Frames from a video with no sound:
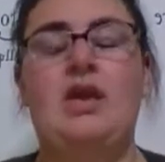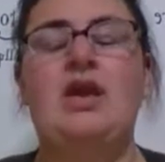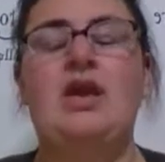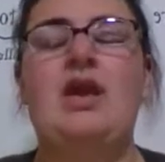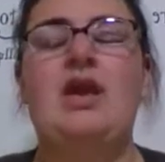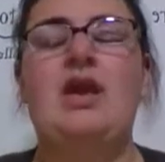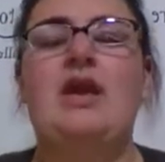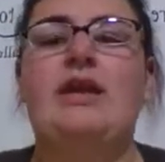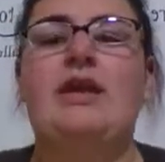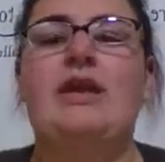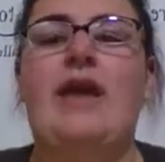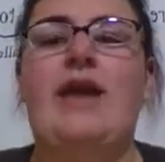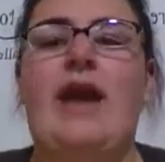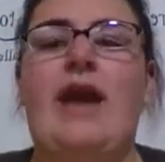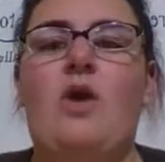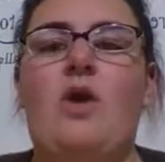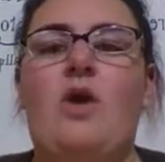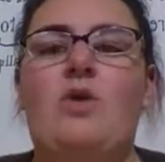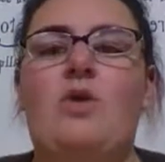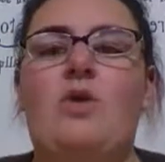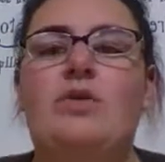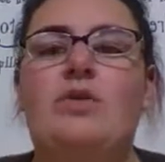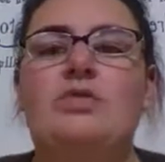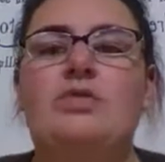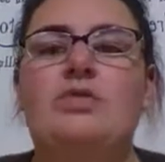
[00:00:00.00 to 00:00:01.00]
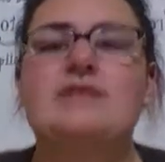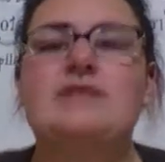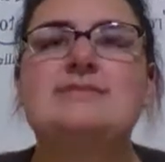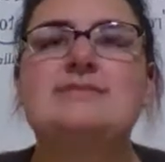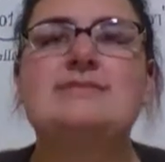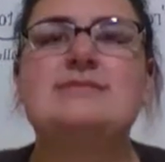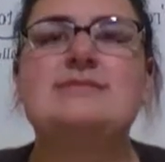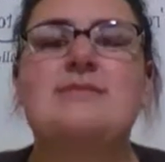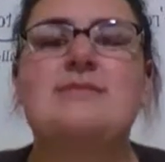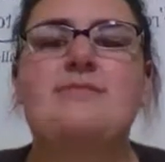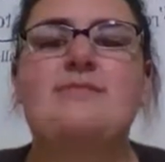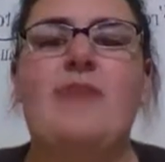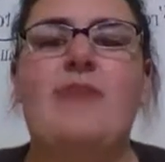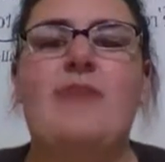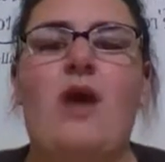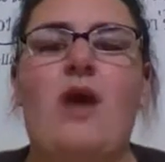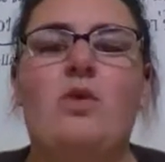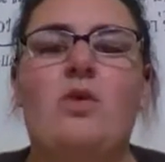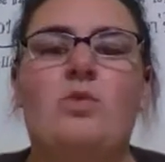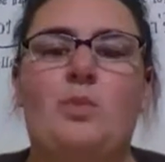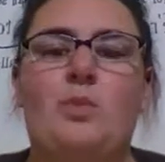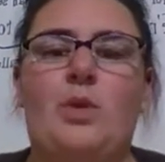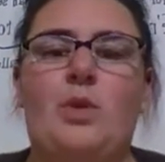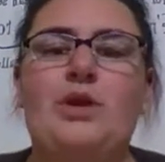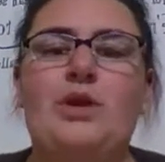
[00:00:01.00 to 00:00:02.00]
Now, this is about
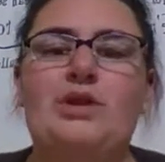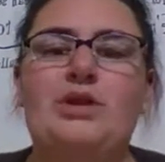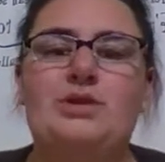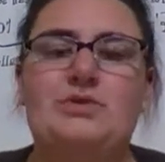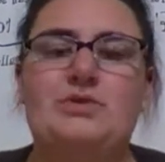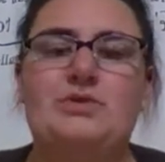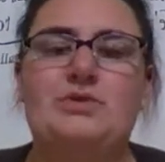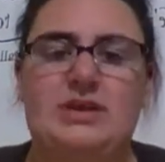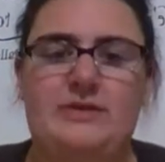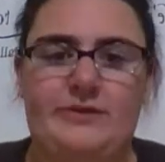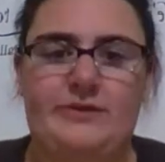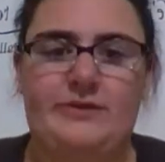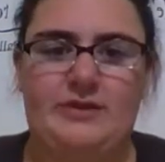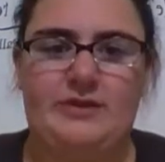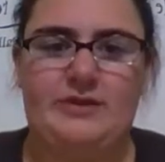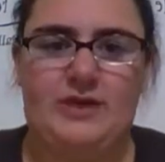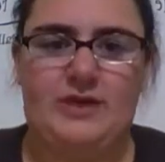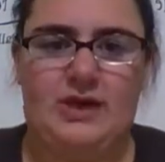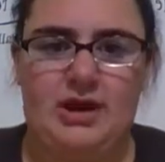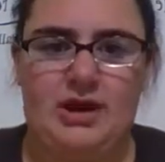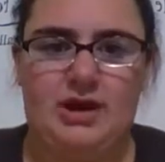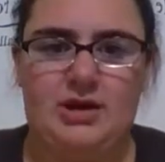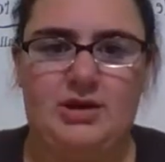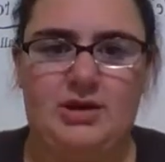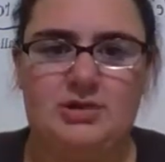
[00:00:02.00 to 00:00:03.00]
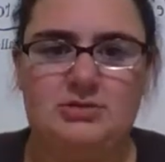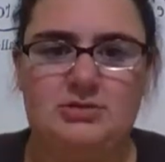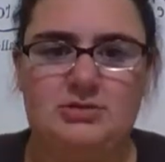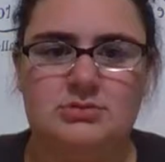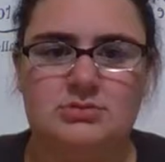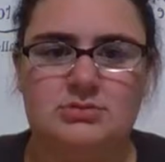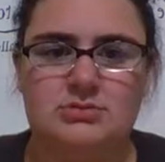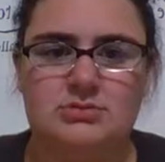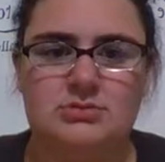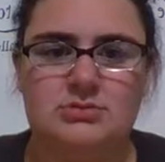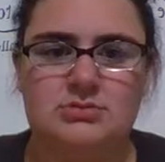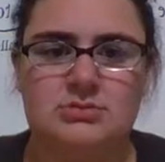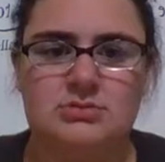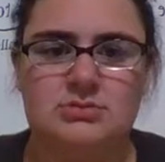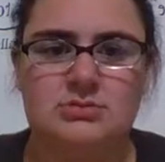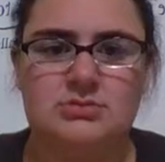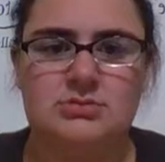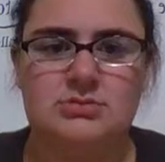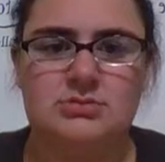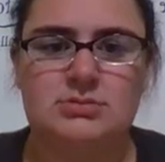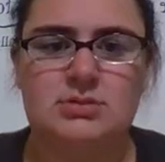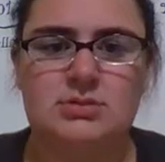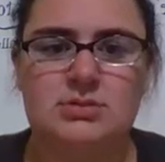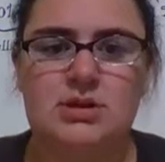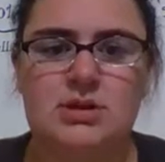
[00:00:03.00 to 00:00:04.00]
what you did for the year.
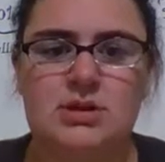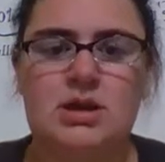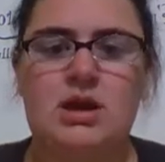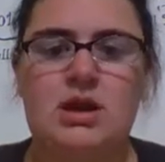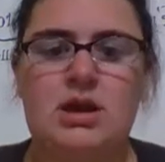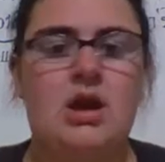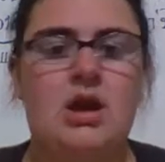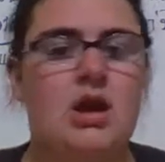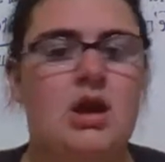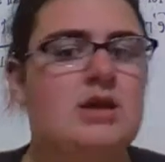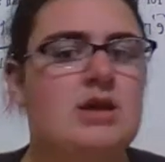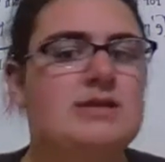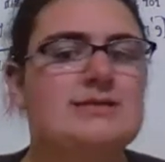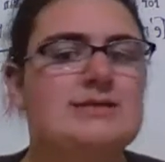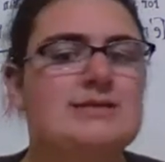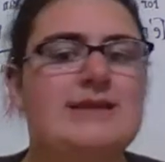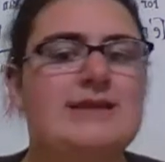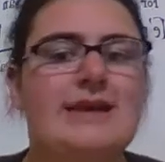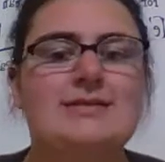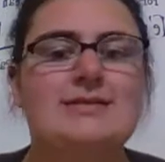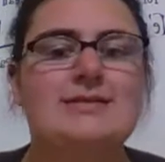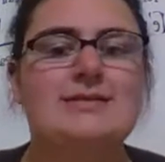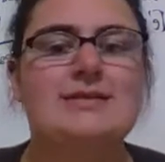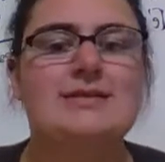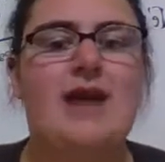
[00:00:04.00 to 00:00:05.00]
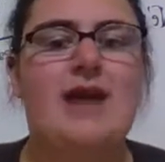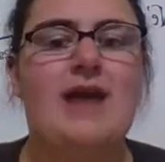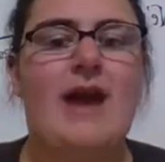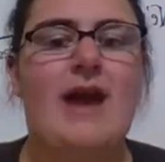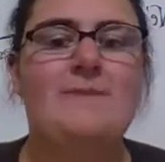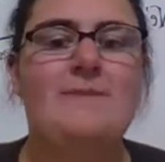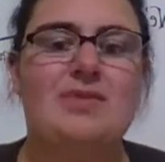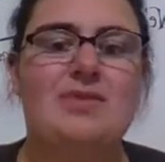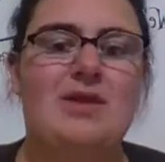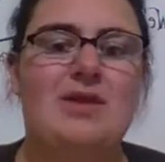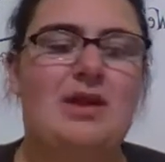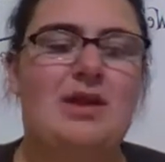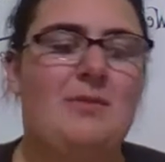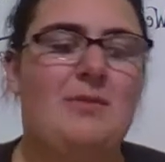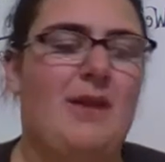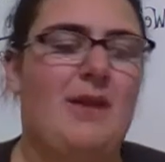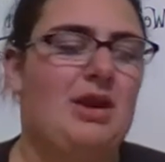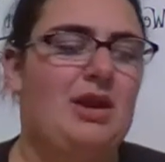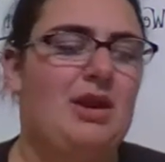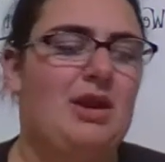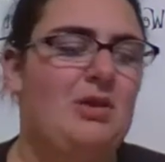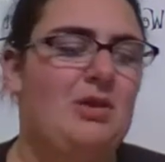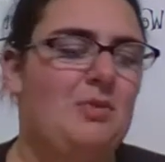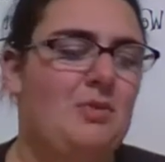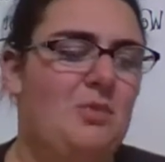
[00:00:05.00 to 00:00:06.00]
Take the time, think about
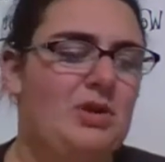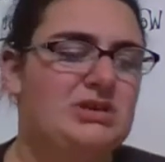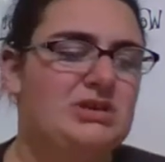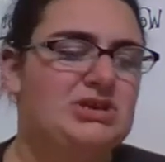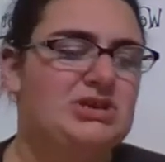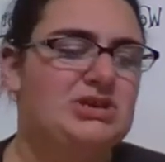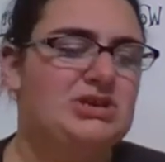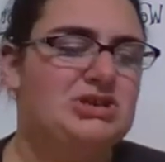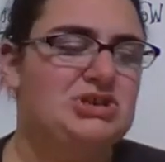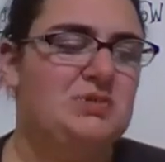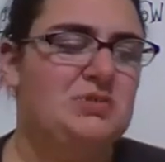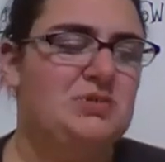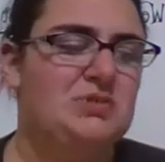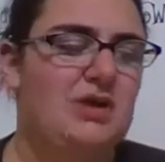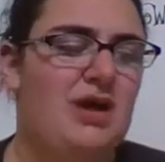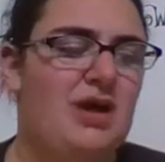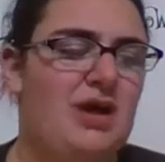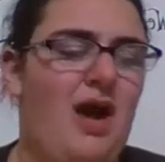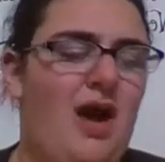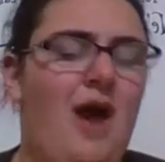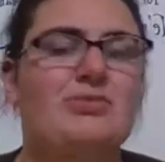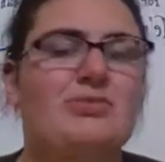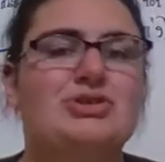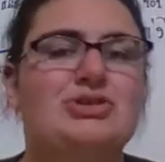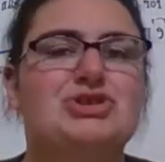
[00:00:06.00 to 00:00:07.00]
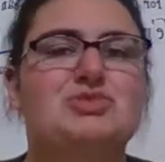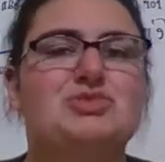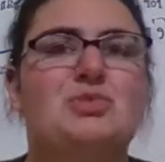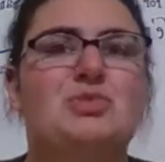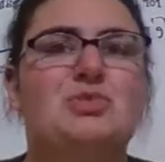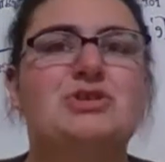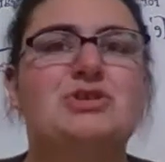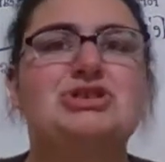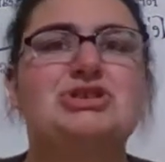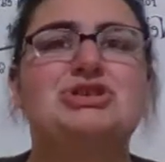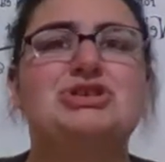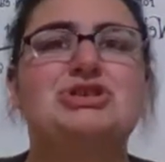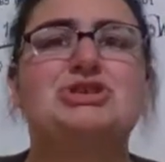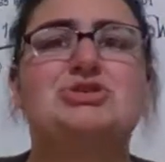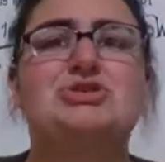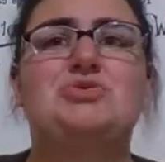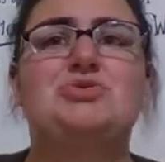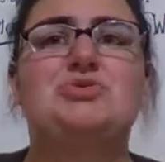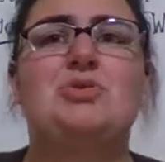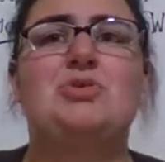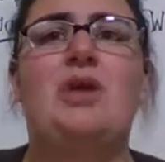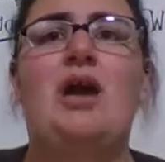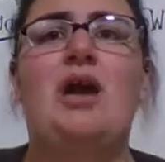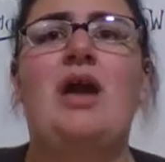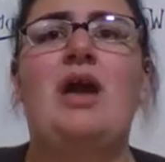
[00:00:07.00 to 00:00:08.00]
it. What did you accomplish? What did
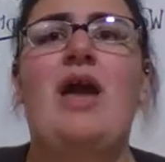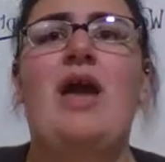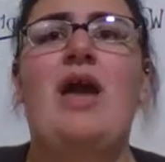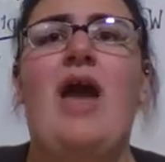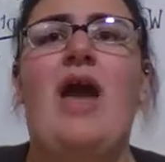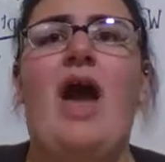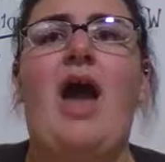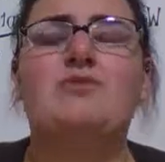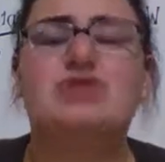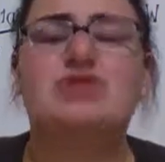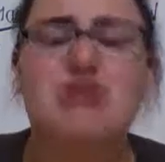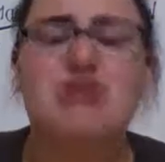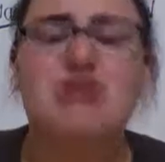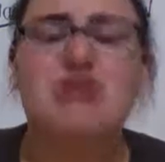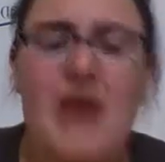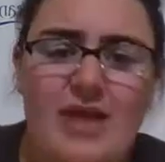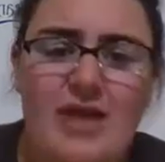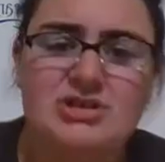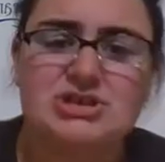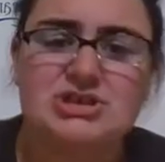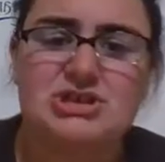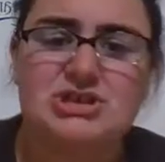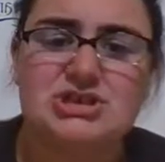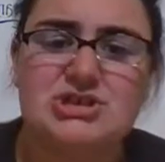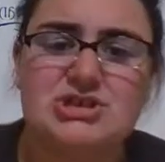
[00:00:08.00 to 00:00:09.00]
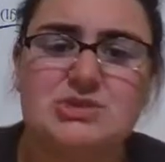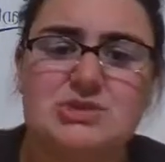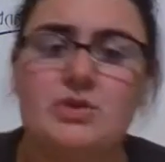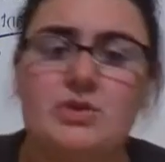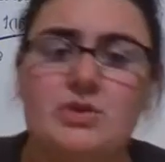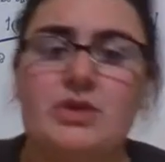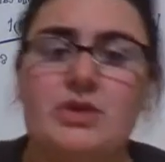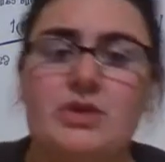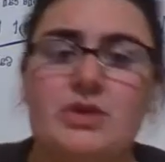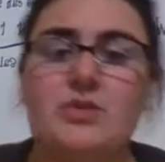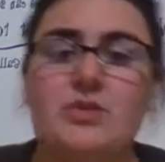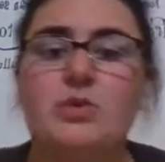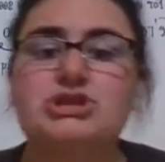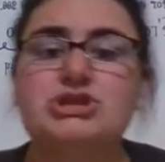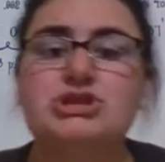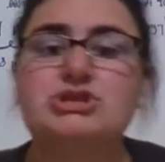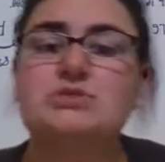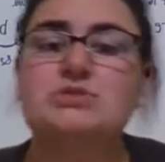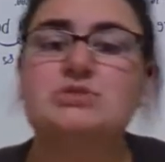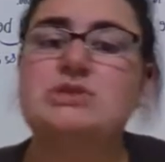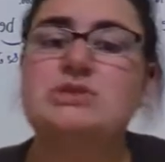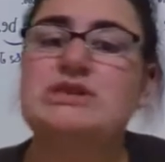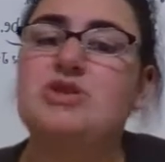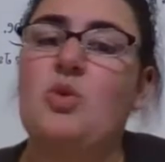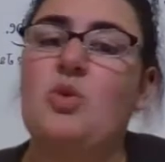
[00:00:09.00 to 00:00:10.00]
you have challenges with? What do you
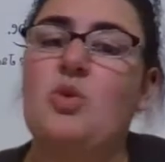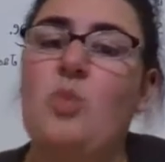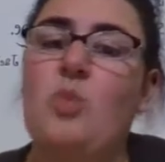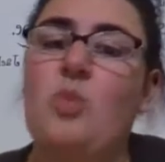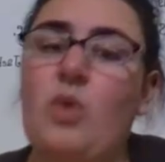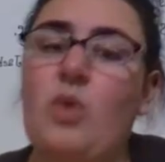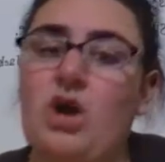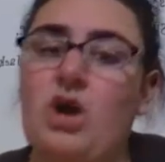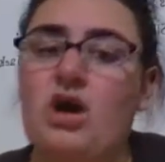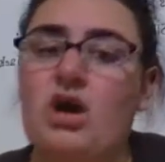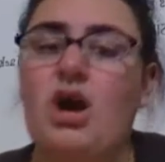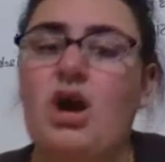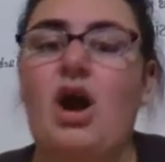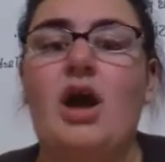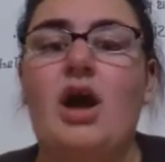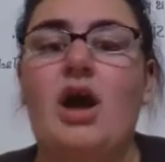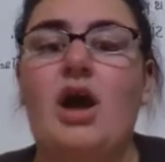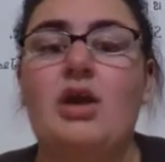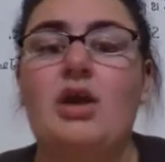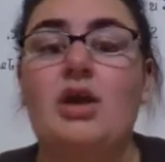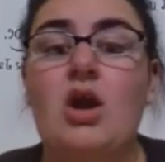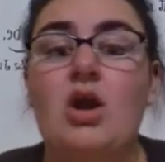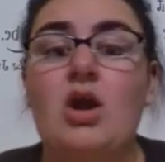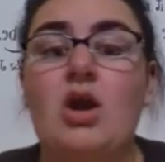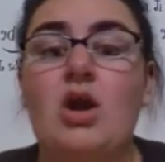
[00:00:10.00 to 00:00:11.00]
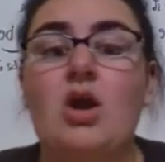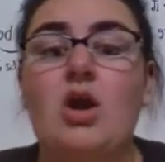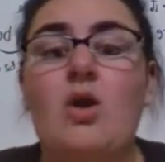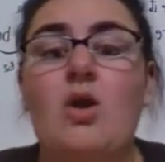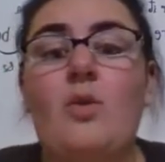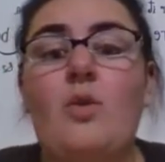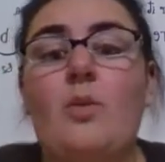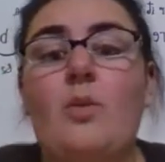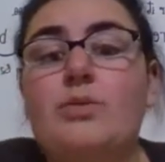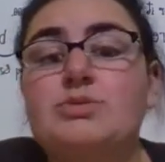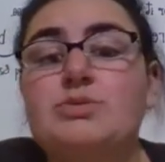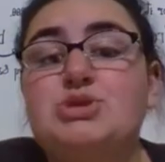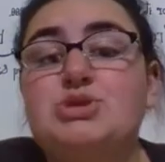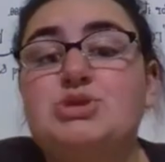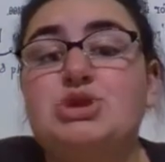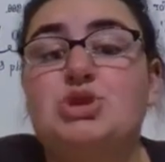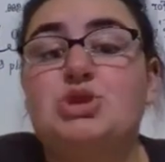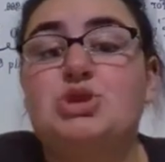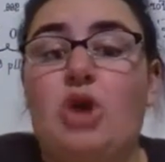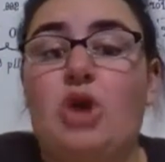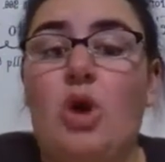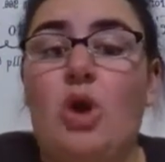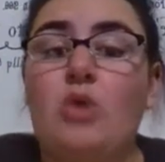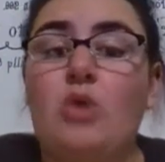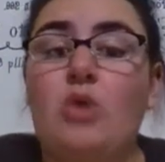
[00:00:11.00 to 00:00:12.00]
need to work on? What was your
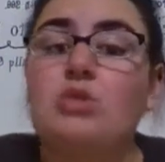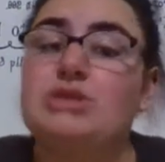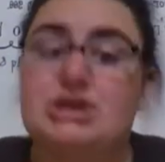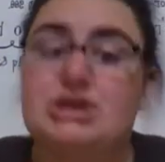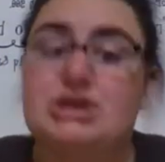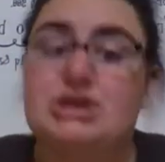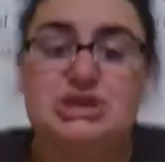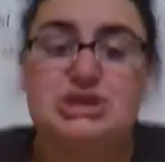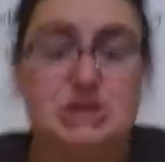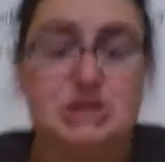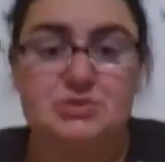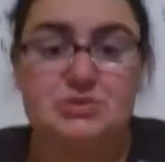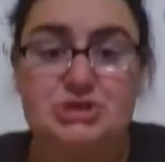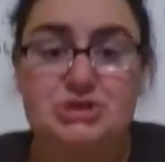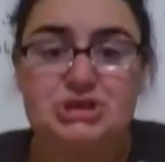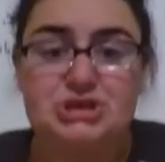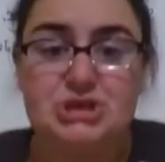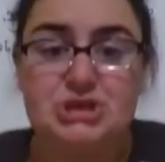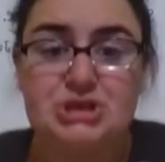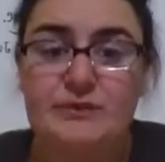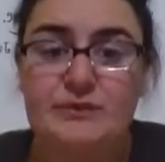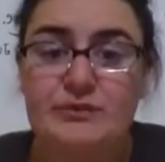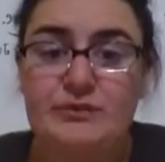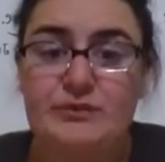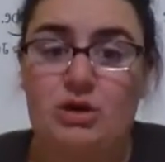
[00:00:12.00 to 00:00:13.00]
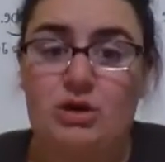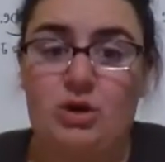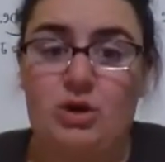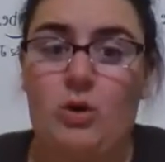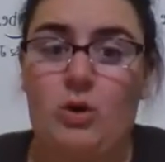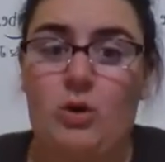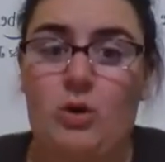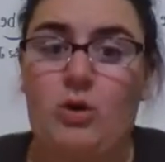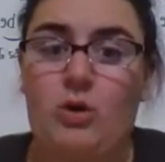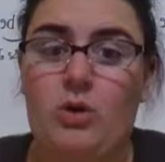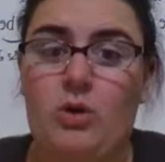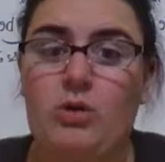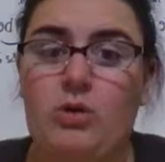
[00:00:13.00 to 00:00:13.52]
goal? Did you achieve your goal?